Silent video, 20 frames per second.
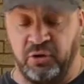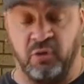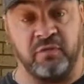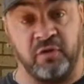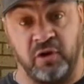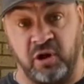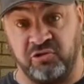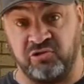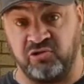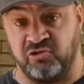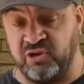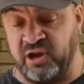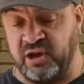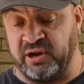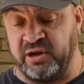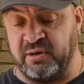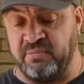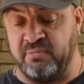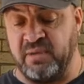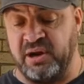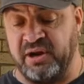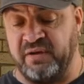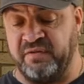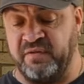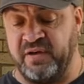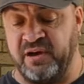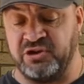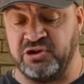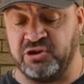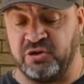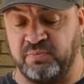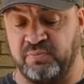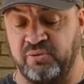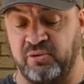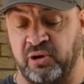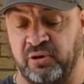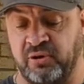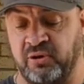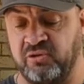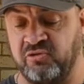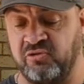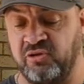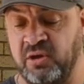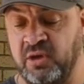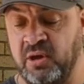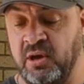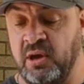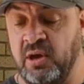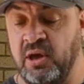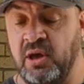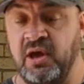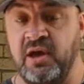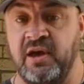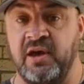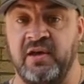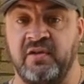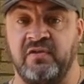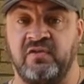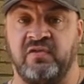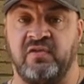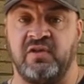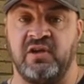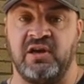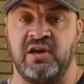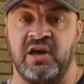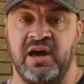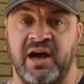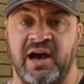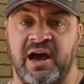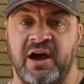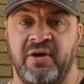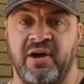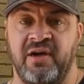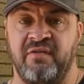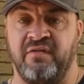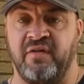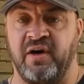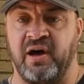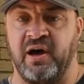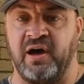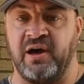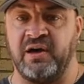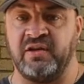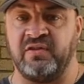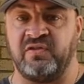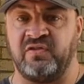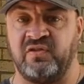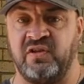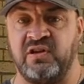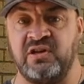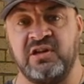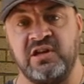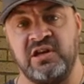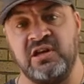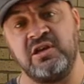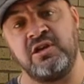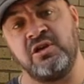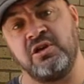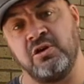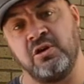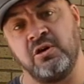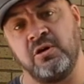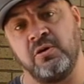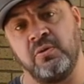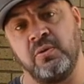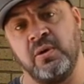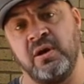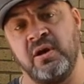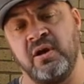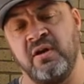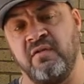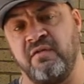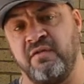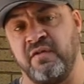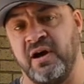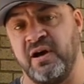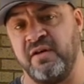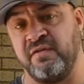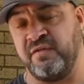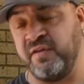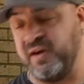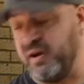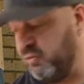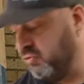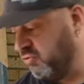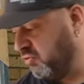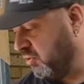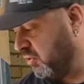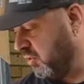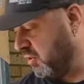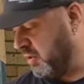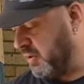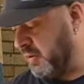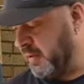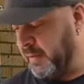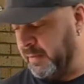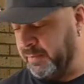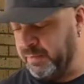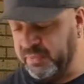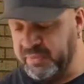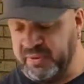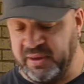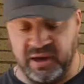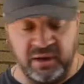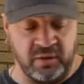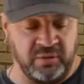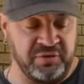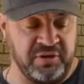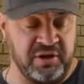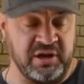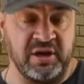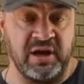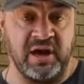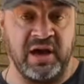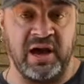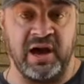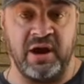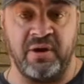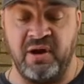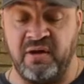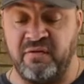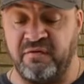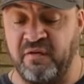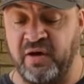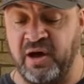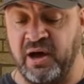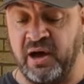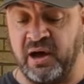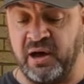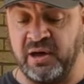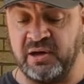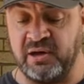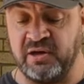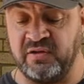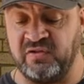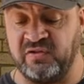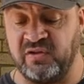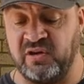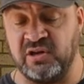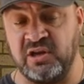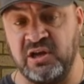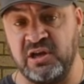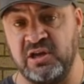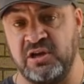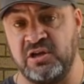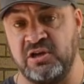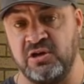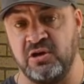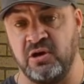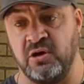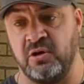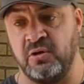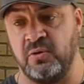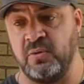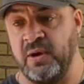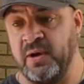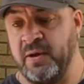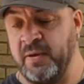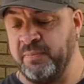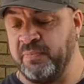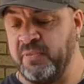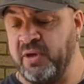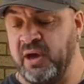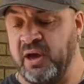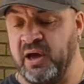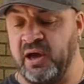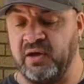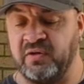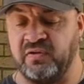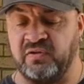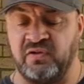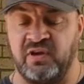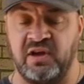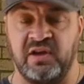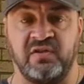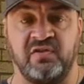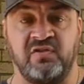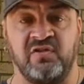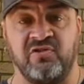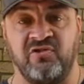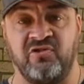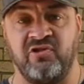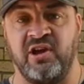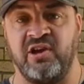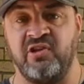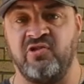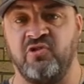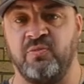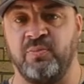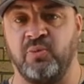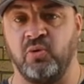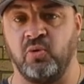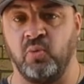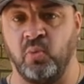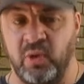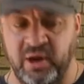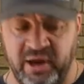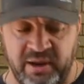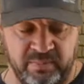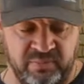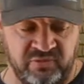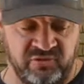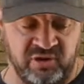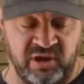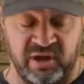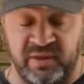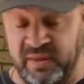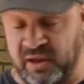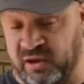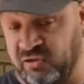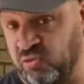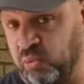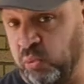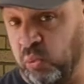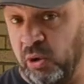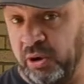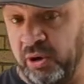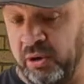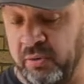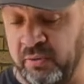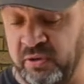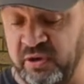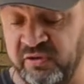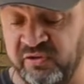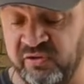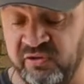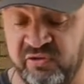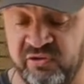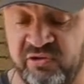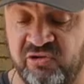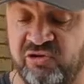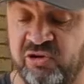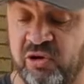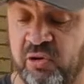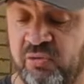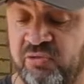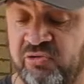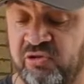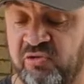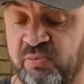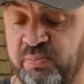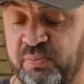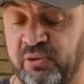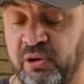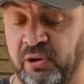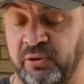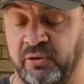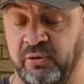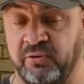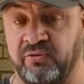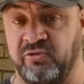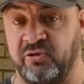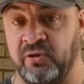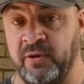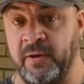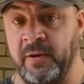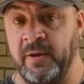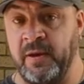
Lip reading: another Australian manufactured product, is the RFI CDQ5000. Now the RFI CDQ has interchangeable whips, and that's one of the reasons I chose this product.